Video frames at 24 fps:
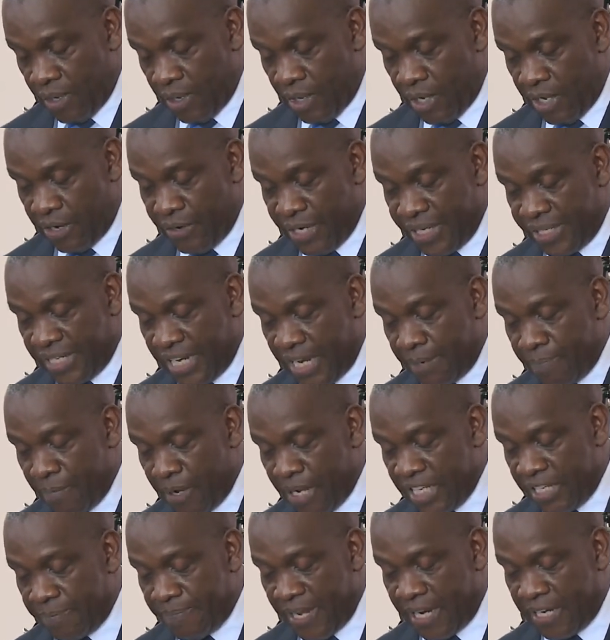In recent
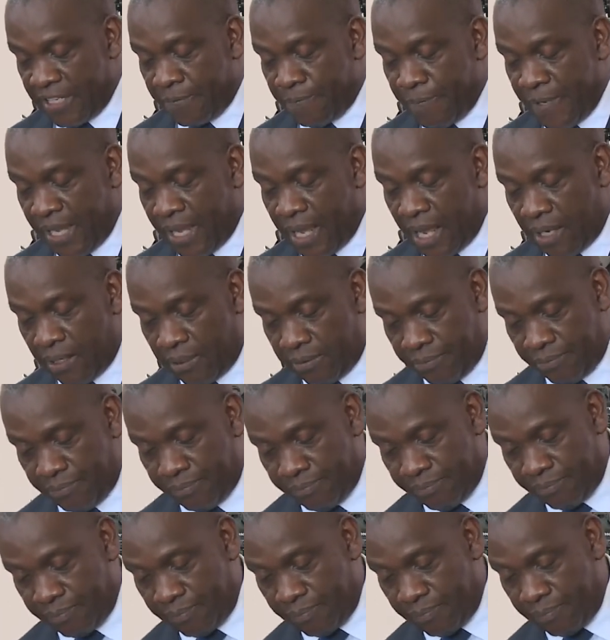months, Madam Speaker,
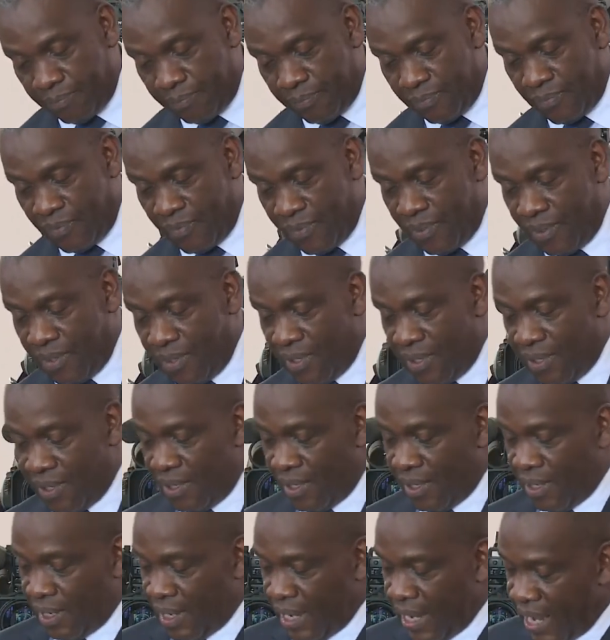
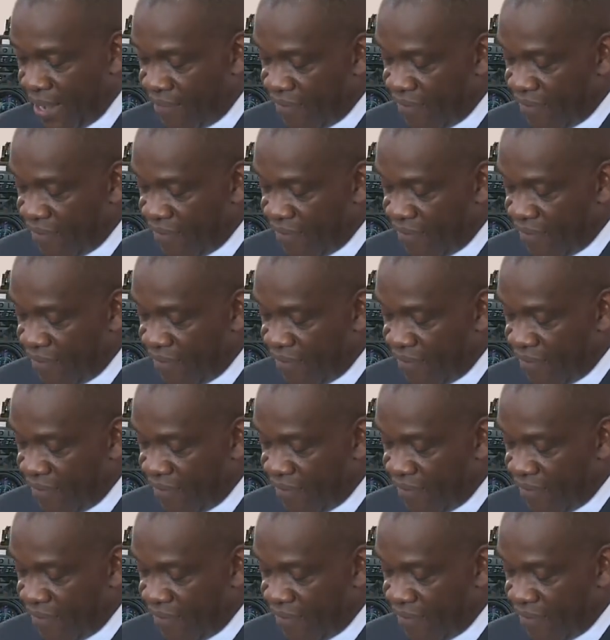I